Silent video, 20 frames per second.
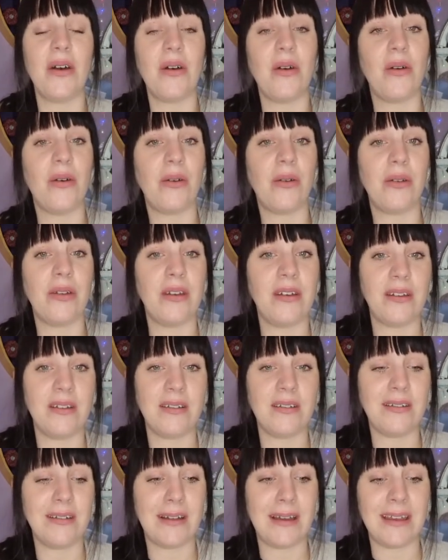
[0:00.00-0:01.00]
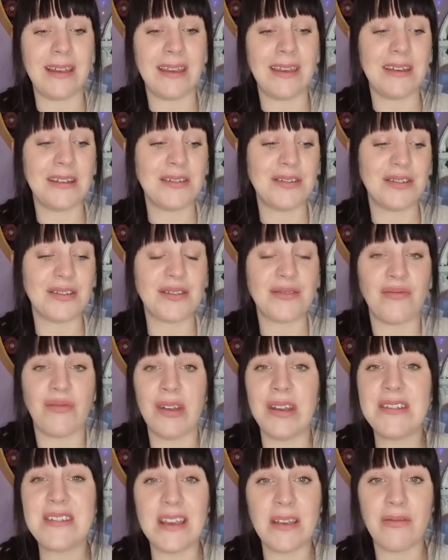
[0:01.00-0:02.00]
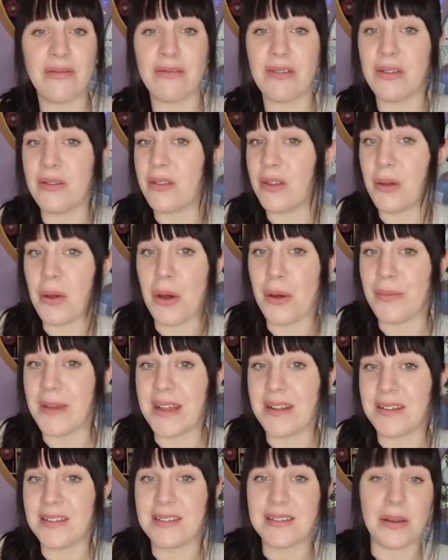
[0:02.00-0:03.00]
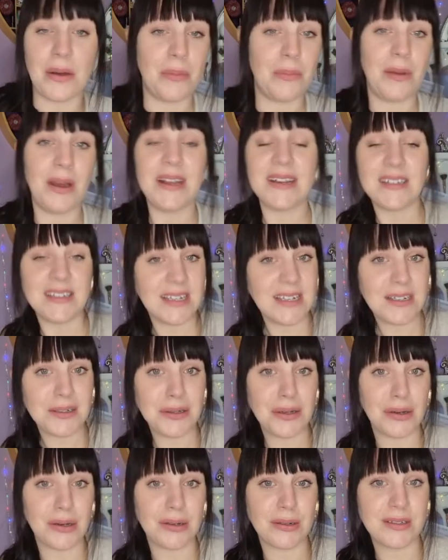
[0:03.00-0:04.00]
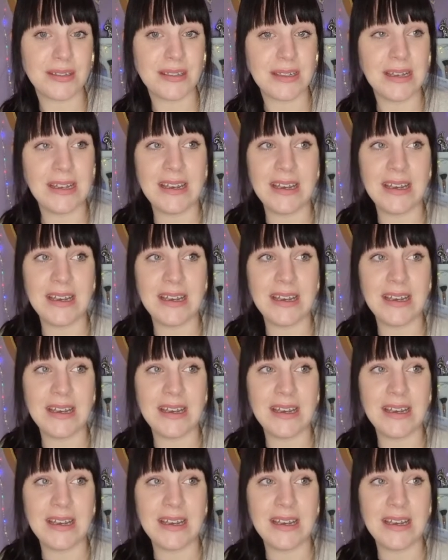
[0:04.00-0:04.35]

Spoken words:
on like just reading through the comments on my TikToks.